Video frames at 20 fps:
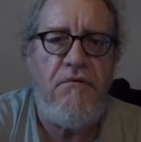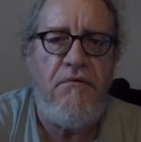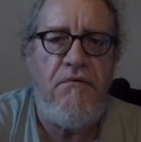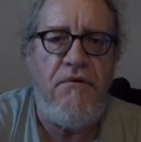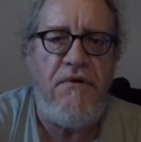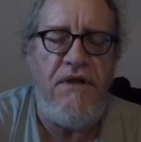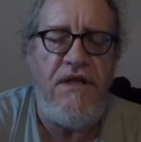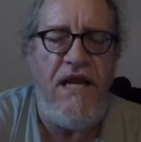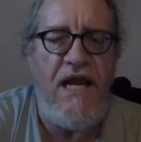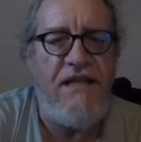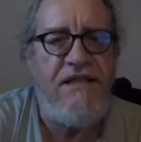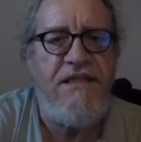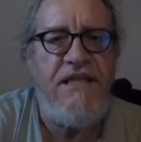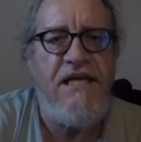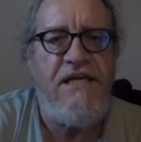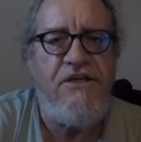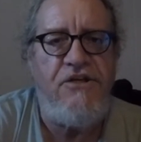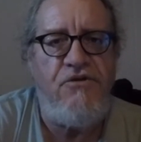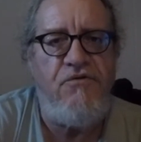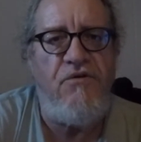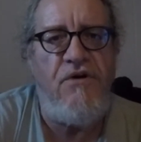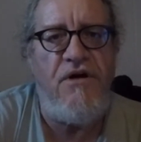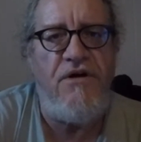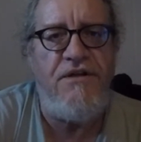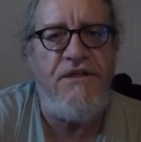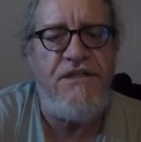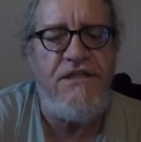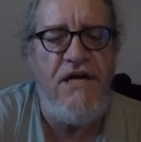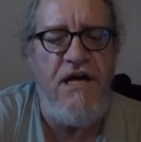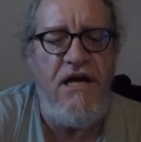Yet they do all
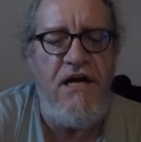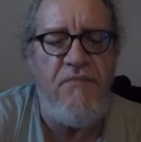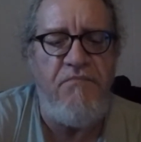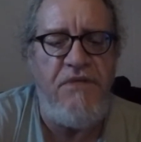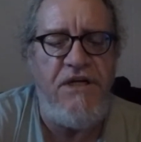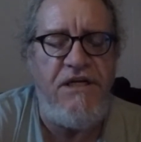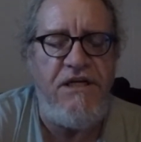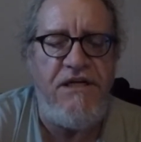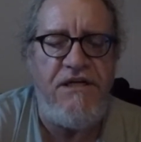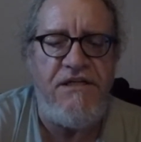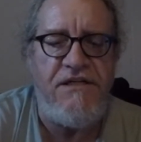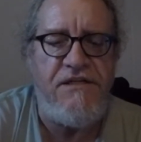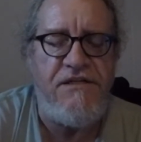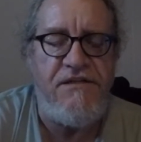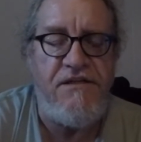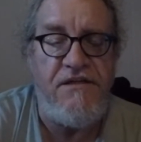the time because